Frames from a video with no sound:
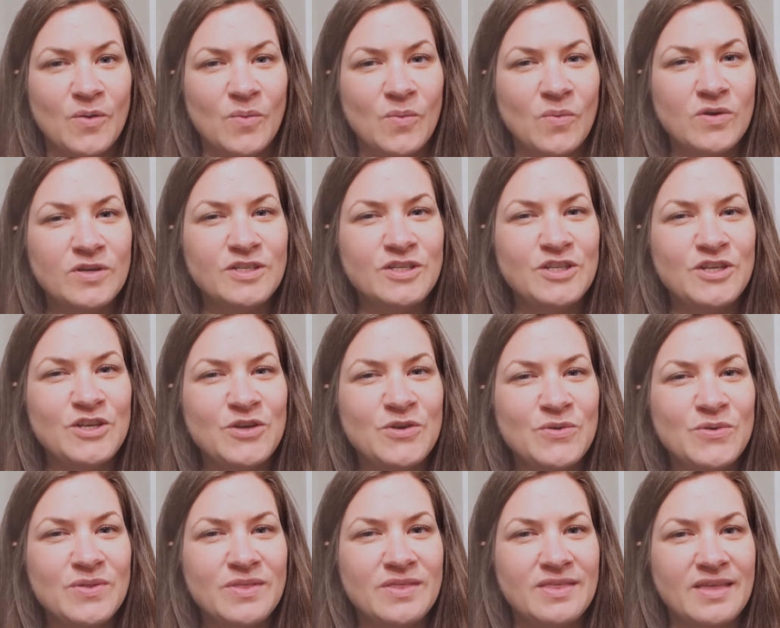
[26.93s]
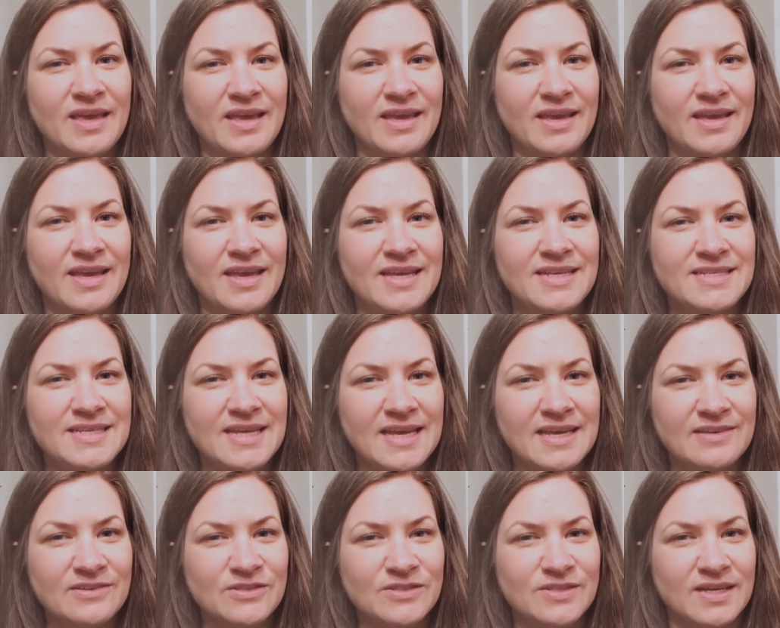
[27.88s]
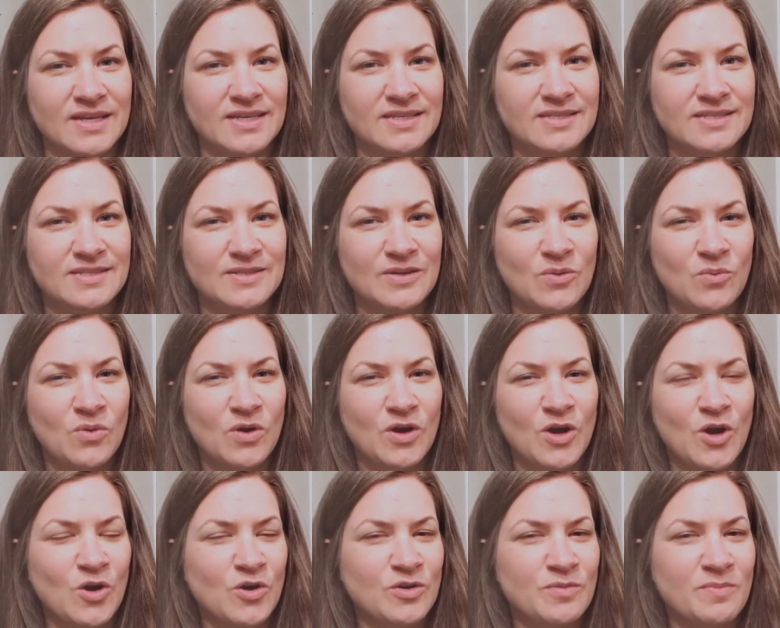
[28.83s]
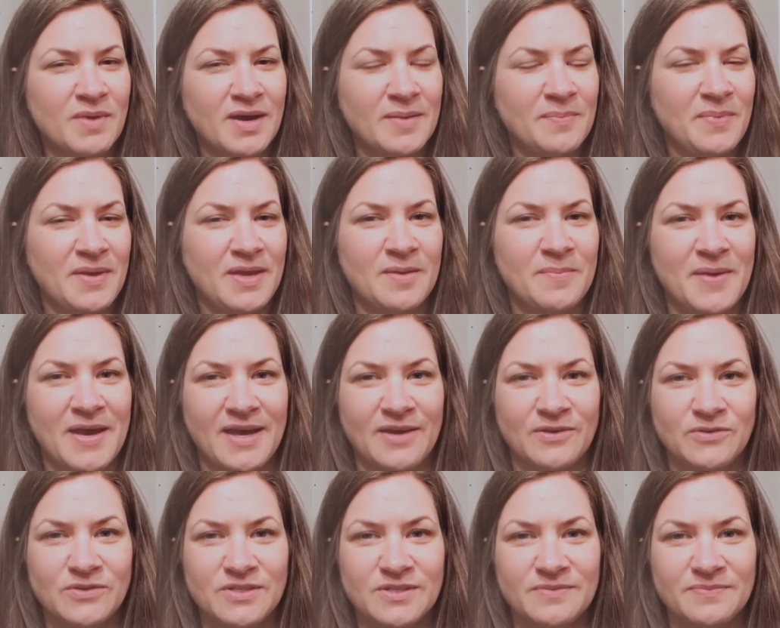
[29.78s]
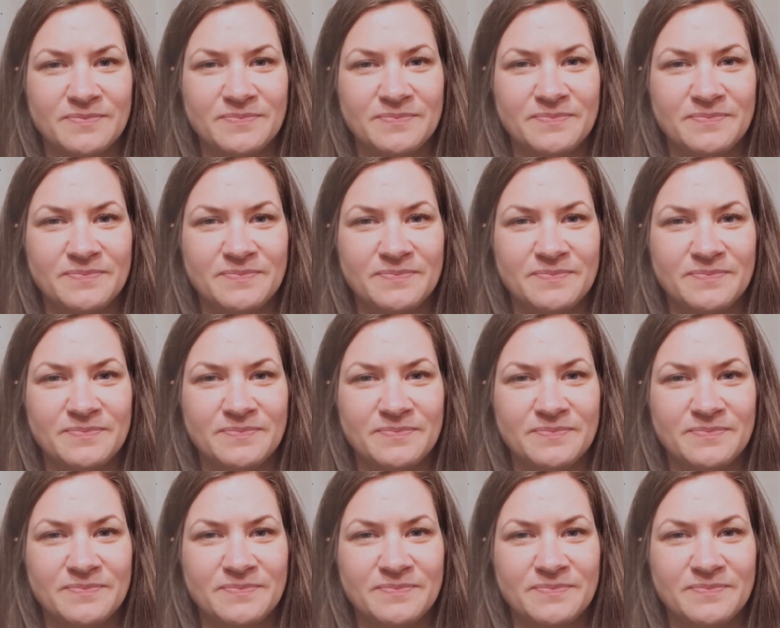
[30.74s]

What do you think it tells us what God might be about?